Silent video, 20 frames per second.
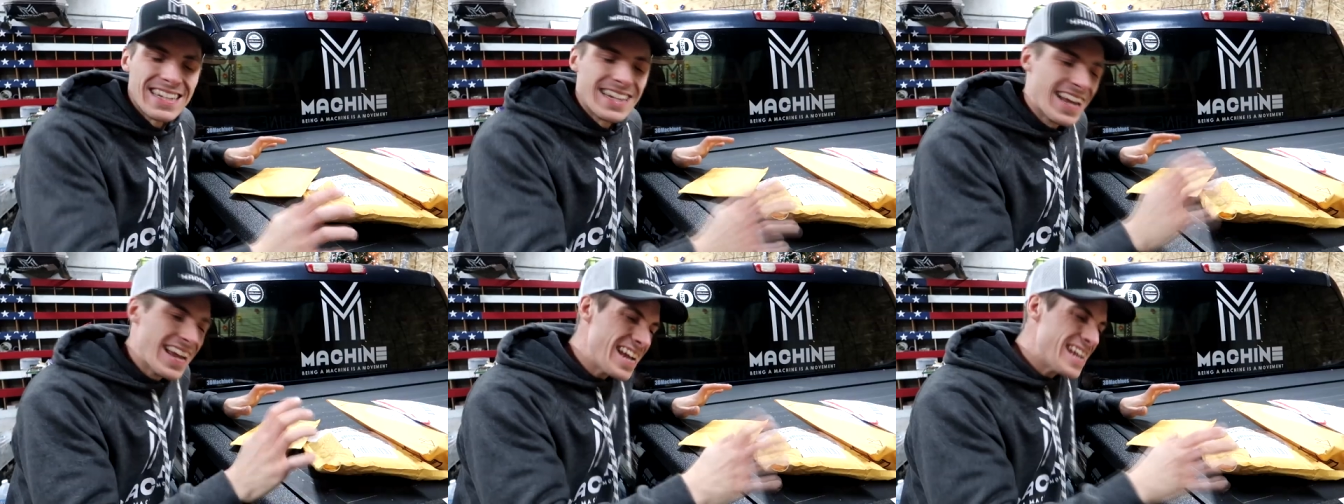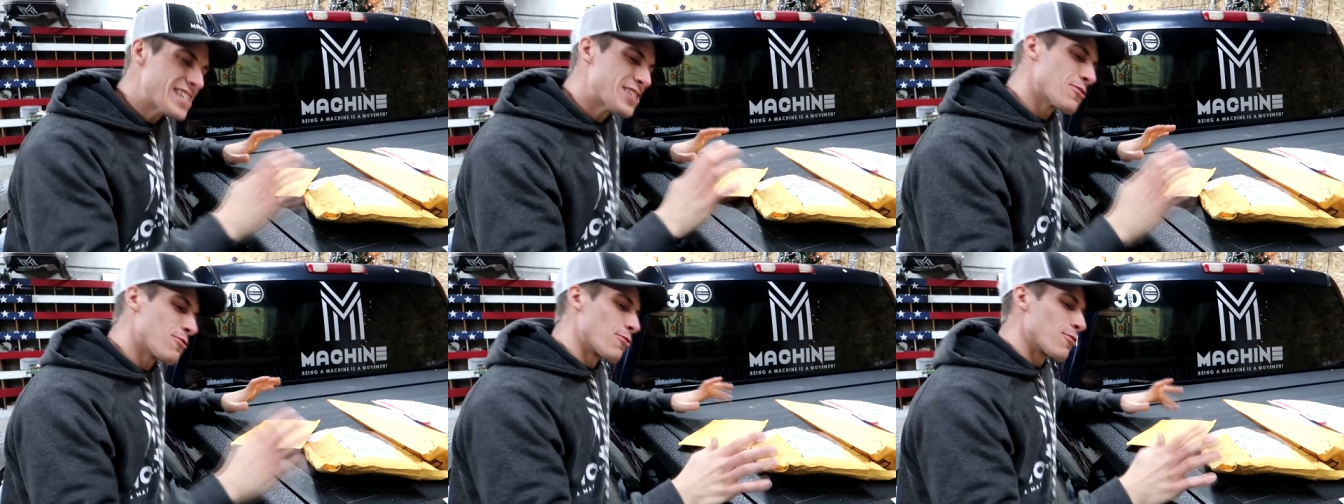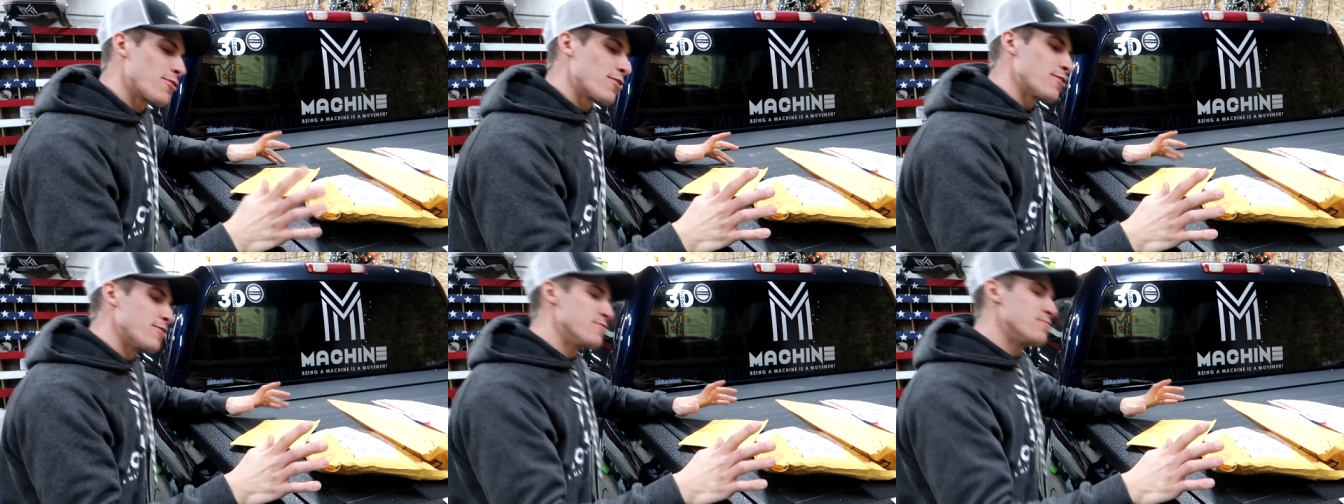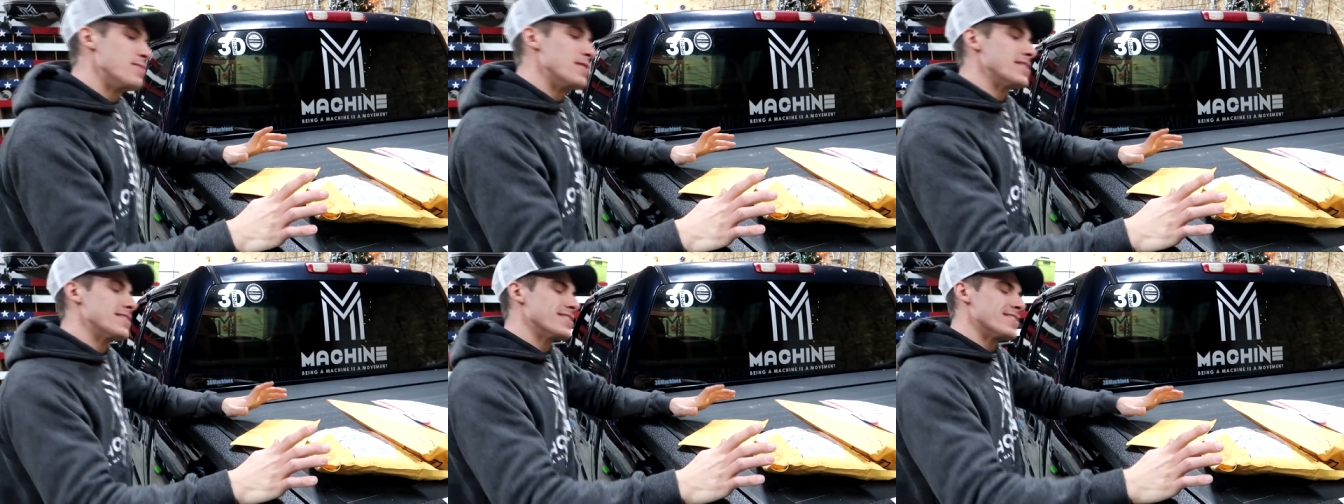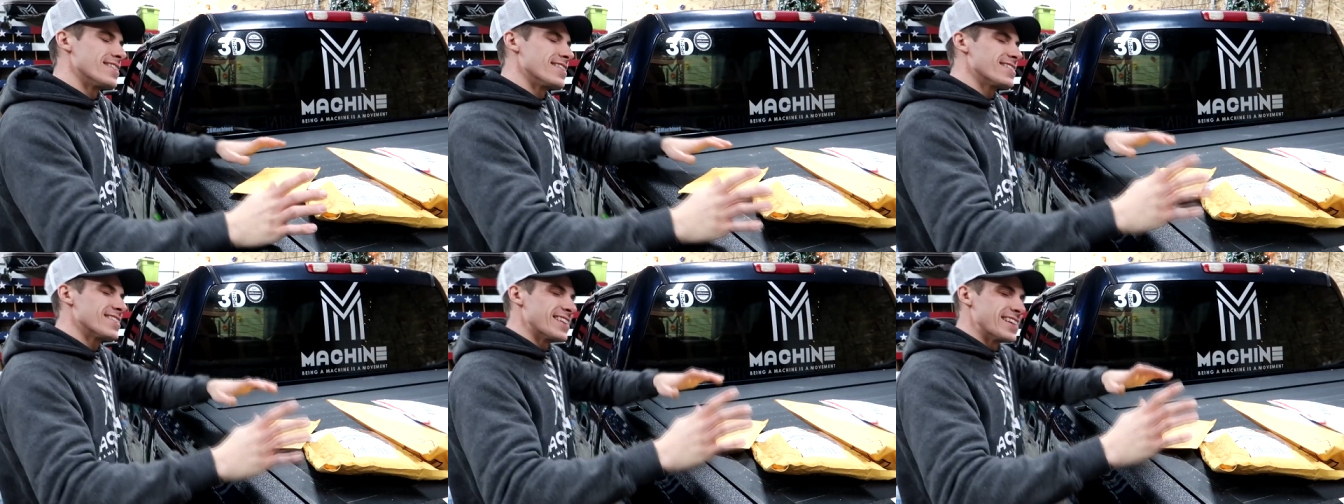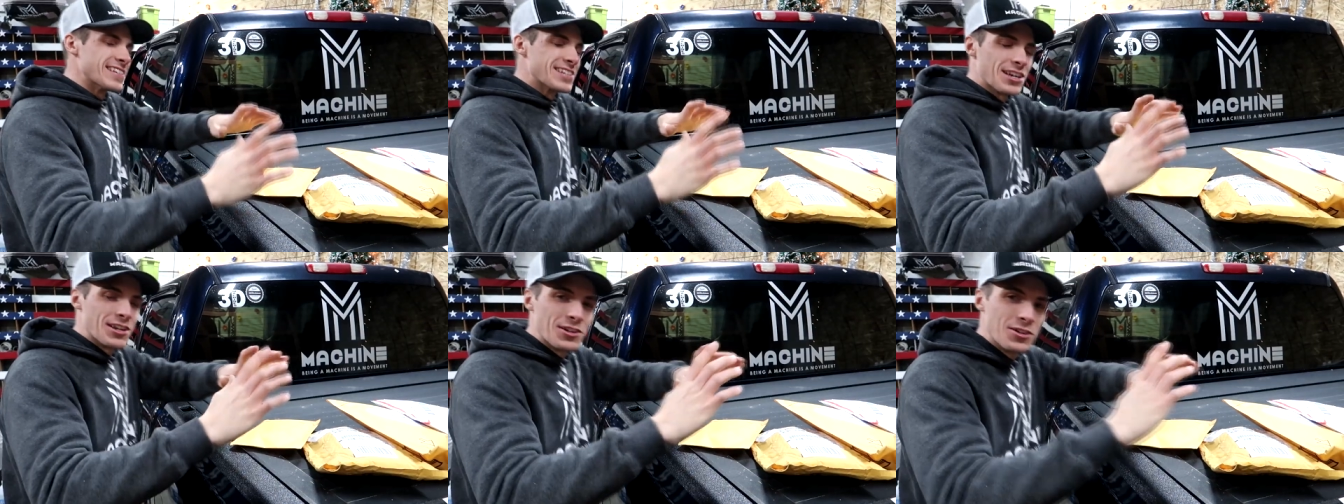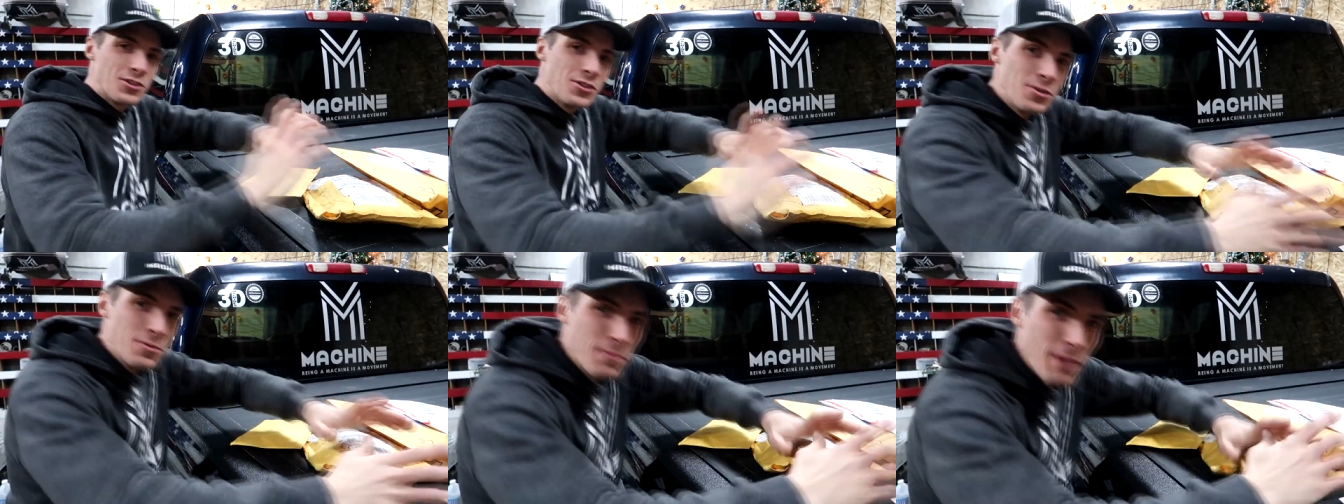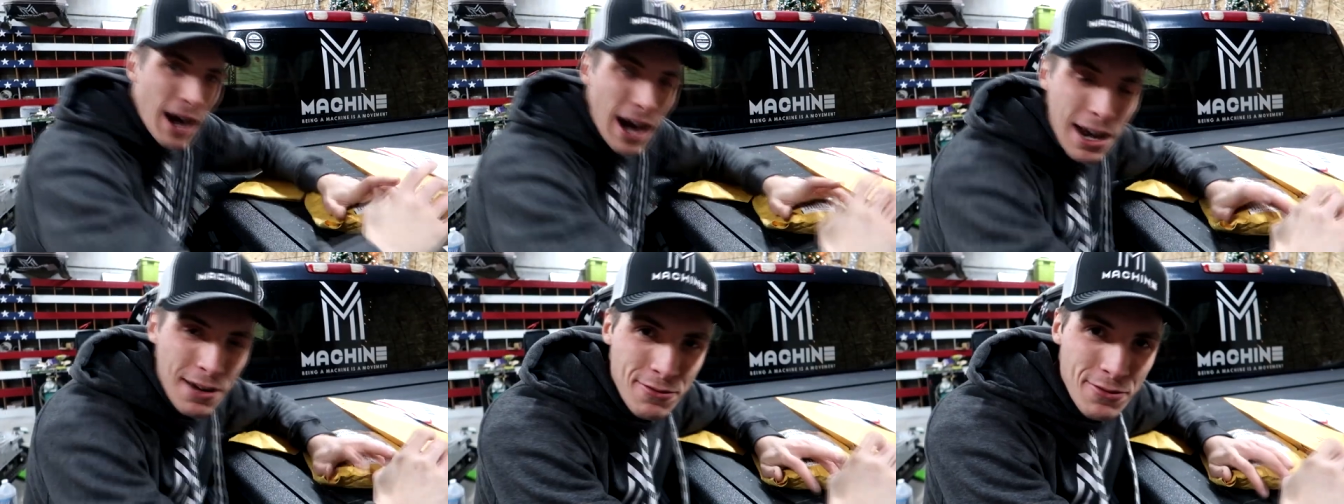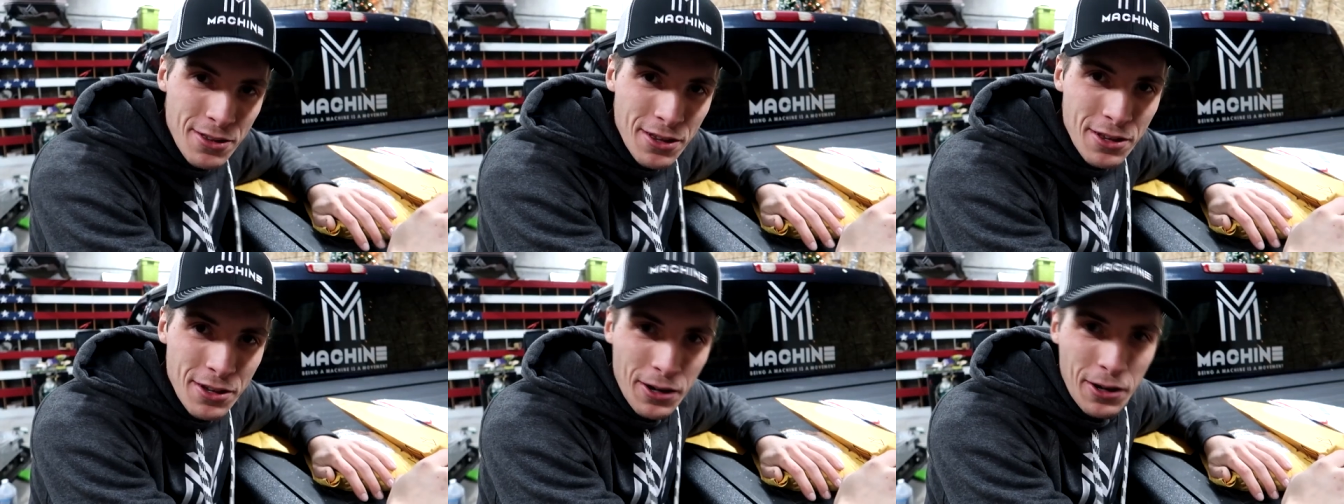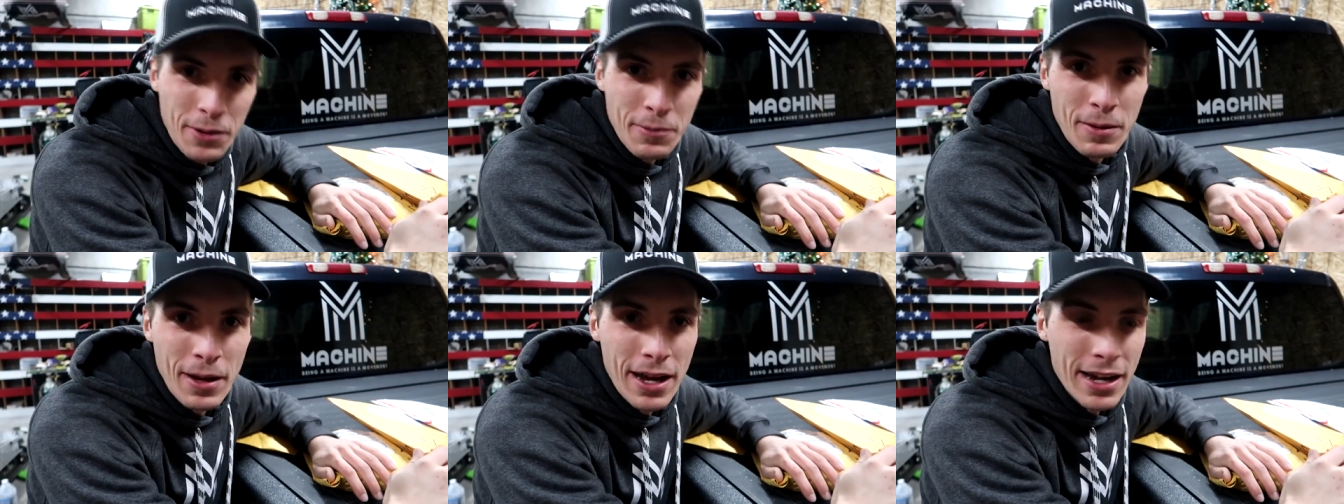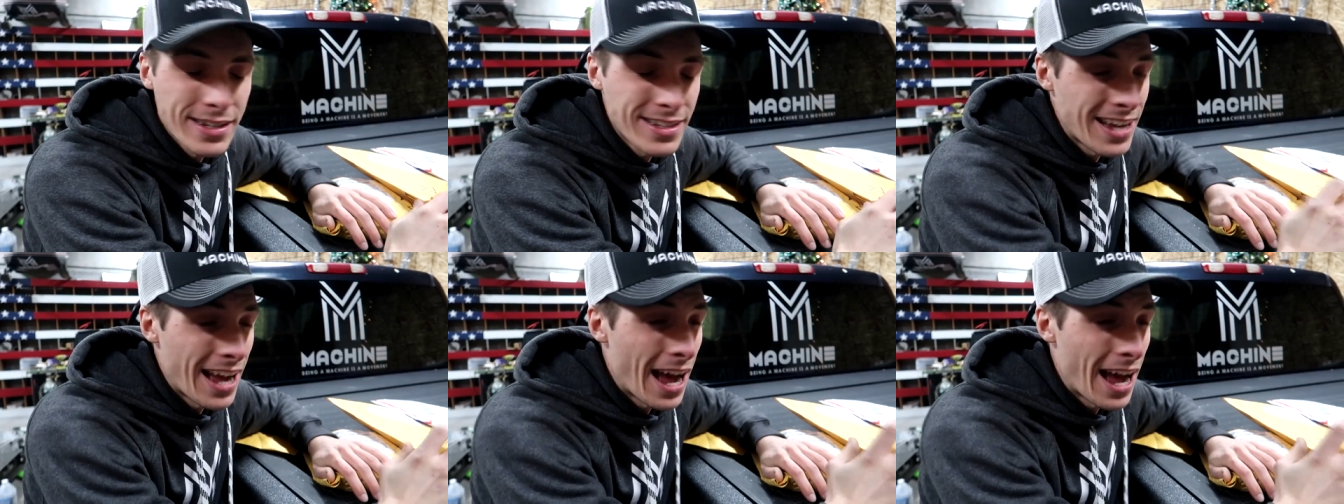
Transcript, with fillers: today's order of business is a new mod for the Duramax.